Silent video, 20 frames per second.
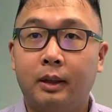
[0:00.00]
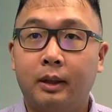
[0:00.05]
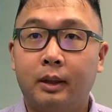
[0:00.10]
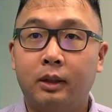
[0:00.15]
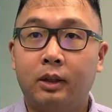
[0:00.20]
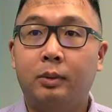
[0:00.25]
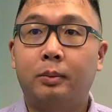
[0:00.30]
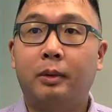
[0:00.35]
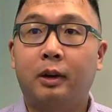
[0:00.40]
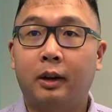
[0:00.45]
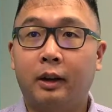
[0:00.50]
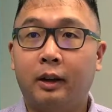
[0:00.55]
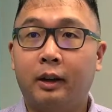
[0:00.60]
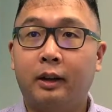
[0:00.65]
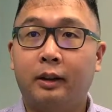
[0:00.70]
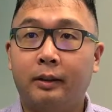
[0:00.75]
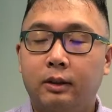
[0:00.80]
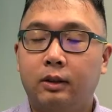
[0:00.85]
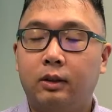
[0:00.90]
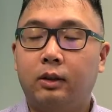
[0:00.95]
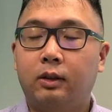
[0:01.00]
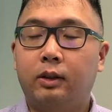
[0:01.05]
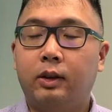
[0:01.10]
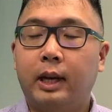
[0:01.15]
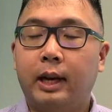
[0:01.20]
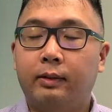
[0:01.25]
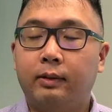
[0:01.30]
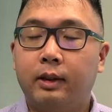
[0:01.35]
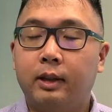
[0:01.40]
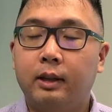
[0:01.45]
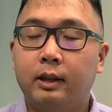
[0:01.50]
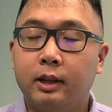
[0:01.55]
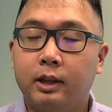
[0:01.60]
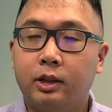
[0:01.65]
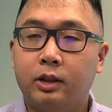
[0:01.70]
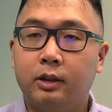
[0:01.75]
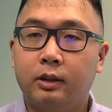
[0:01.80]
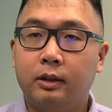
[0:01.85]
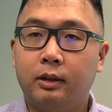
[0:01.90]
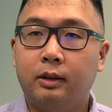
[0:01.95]
to market. So you have an
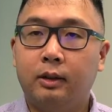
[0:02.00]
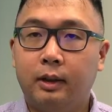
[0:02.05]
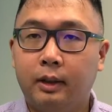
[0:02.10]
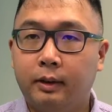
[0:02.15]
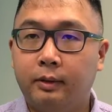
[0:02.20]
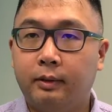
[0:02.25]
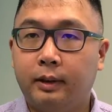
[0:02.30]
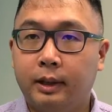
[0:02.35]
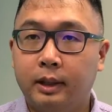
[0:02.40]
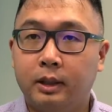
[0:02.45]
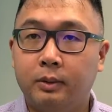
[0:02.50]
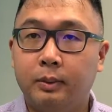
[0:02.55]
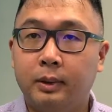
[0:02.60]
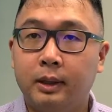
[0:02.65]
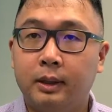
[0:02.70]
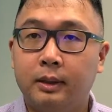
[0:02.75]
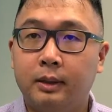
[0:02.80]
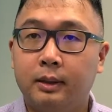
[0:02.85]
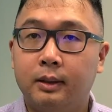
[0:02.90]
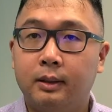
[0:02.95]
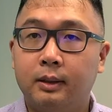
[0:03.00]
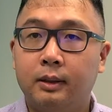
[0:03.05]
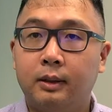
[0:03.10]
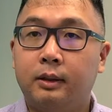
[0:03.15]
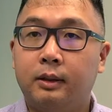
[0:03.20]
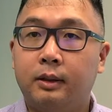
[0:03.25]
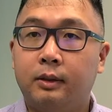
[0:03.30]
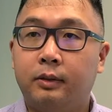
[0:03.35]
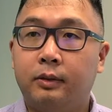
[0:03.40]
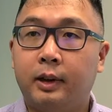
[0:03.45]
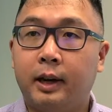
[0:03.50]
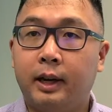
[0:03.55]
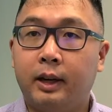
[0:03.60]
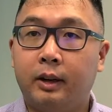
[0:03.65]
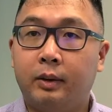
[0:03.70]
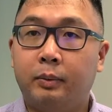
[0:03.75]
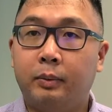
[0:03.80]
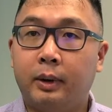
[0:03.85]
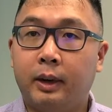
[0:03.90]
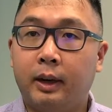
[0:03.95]
initial investment
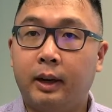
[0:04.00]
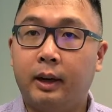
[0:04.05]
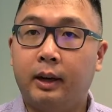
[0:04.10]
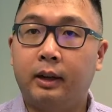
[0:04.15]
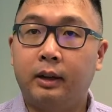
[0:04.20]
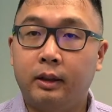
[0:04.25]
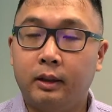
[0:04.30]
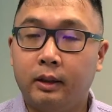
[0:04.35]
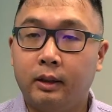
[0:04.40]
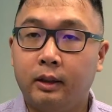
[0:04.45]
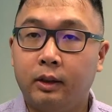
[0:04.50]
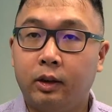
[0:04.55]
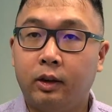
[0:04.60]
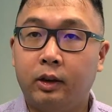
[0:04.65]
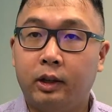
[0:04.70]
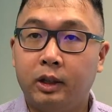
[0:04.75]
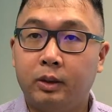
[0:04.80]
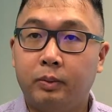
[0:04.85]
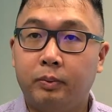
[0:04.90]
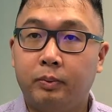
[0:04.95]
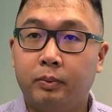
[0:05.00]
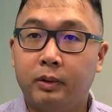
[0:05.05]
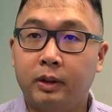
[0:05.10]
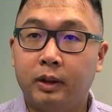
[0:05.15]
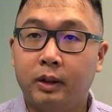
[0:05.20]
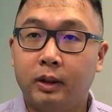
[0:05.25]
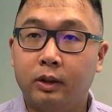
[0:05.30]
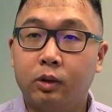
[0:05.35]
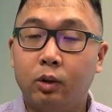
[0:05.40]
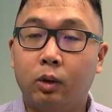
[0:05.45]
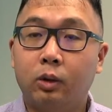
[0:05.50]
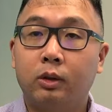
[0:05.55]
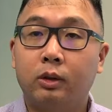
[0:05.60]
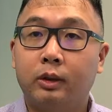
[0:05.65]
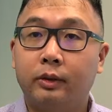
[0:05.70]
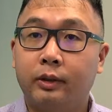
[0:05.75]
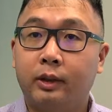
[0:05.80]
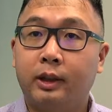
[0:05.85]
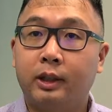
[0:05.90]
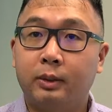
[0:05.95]
divided by the
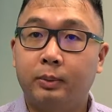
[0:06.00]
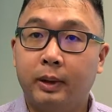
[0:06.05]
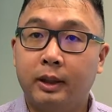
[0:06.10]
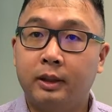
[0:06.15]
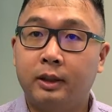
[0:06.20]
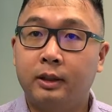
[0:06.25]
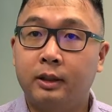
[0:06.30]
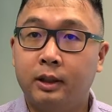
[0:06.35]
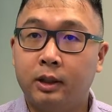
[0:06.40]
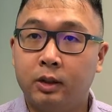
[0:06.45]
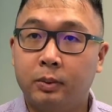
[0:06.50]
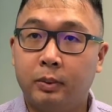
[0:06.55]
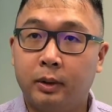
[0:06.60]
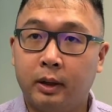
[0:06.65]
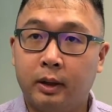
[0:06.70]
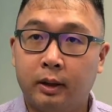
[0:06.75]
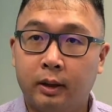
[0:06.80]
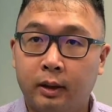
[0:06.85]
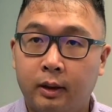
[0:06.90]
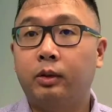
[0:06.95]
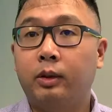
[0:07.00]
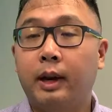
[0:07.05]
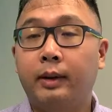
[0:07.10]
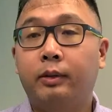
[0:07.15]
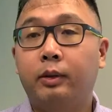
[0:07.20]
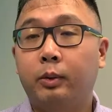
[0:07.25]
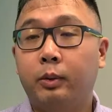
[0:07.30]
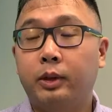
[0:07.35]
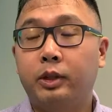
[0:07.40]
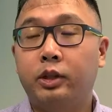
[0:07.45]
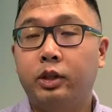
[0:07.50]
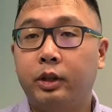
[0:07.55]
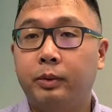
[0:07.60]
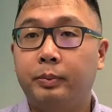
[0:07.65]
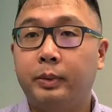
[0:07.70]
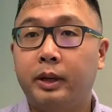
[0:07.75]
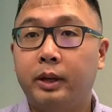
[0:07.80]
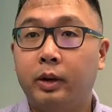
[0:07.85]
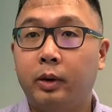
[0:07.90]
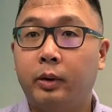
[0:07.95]
total of your expenses each month. Everyone
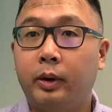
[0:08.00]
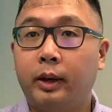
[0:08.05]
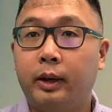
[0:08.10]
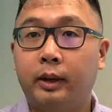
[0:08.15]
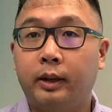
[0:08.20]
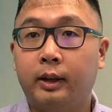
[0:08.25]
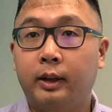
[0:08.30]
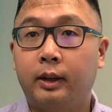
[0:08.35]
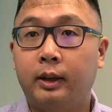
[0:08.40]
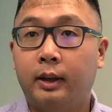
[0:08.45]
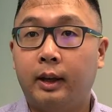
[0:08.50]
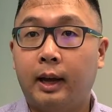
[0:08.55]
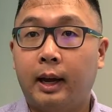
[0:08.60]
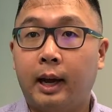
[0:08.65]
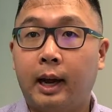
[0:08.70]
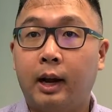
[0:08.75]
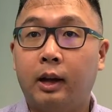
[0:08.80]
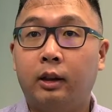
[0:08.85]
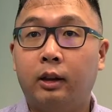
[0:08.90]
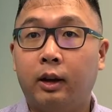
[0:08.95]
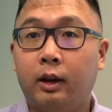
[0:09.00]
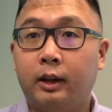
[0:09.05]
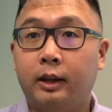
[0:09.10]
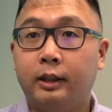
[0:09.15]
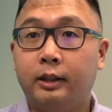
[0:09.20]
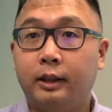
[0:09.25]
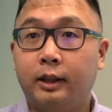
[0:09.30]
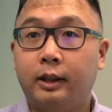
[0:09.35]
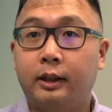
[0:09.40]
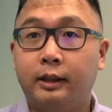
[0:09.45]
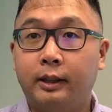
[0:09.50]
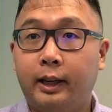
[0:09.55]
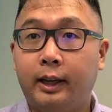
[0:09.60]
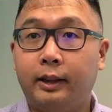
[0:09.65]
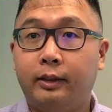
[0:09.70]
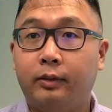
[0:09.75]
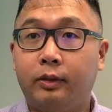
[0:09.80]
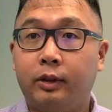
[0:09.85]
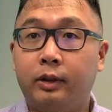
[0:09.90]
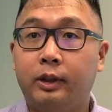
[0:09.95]
should be knowing how long it's going to
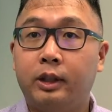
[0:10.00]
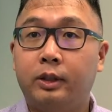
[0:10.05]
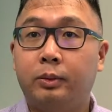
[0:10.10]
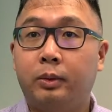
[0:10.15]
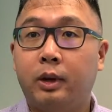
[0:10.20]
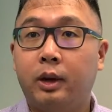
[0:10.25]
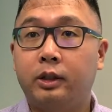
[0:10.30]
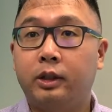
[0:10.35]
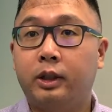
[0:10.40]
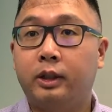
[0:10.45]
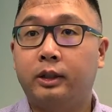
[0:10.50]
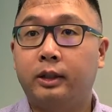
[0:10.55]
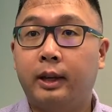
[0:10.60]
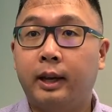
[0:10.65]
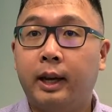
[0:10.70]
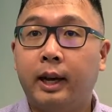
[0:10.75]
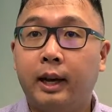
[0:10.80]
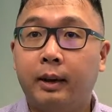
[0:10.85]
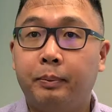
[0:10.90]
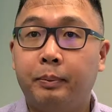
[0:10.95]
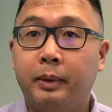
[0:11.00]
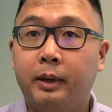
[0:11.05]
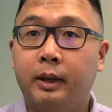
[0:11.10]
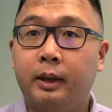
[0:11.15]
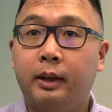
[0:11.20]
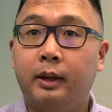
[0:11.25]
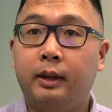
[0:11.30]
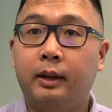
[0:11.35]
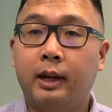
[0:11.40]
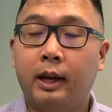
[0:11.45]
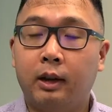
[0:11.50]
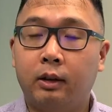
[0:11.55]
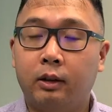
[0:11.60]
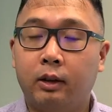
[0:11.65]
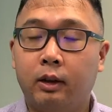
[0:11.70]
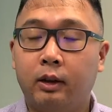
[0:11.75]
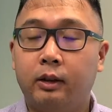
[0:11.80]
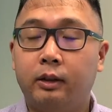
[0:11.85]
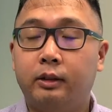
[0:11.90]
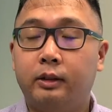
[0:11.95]
take for these projects to happen, how
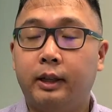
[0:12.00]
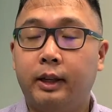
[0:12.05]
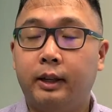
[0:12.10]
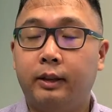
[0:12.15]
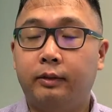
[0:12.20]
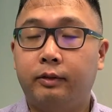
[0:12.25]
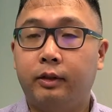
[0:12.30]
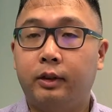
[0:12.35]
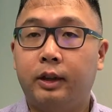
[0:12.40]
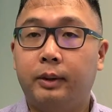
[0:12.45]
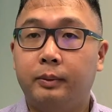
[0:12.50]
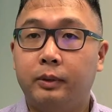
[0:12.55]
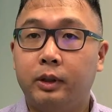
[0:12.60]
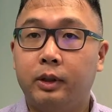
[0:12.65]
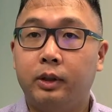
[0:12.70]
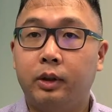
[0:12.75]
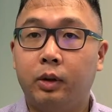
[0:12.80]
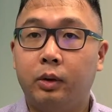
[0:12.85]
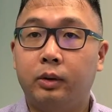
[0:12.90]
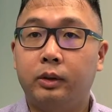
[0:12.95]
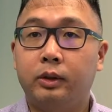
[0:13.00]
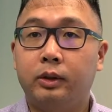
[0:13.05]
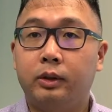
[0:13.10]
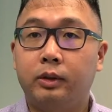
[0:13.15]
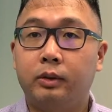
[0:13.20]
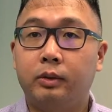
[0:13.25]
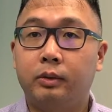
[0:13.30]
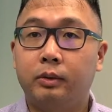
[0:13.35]
long it'll take for them to go into,